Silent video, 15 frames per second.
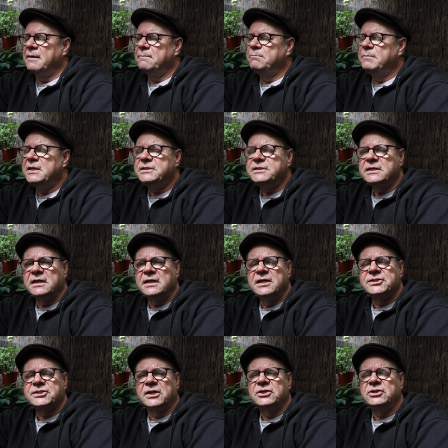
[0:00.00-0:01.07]
Media
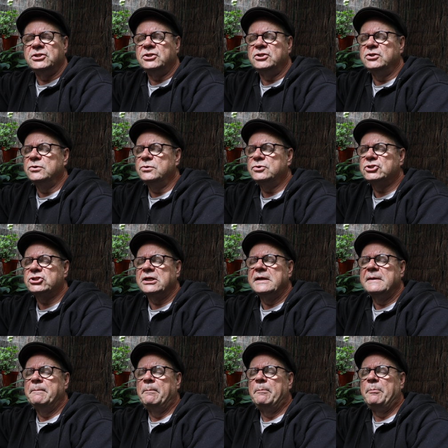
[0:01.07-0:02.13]
is a
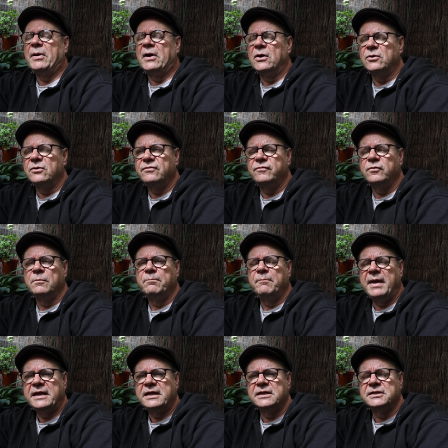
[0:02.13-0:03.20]
hugely powerful
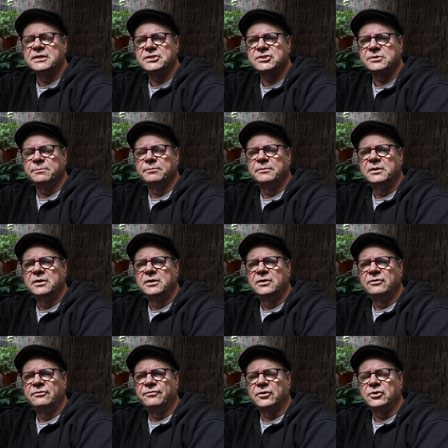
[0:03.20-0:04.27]
mechanism
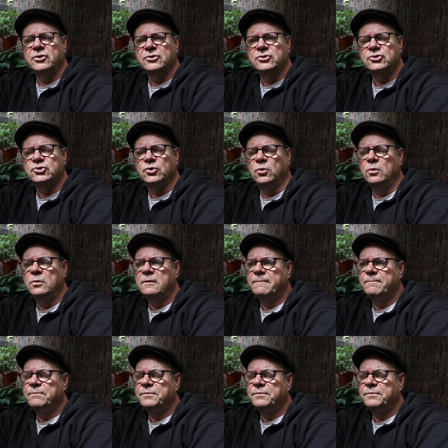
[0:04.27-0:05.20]
for control,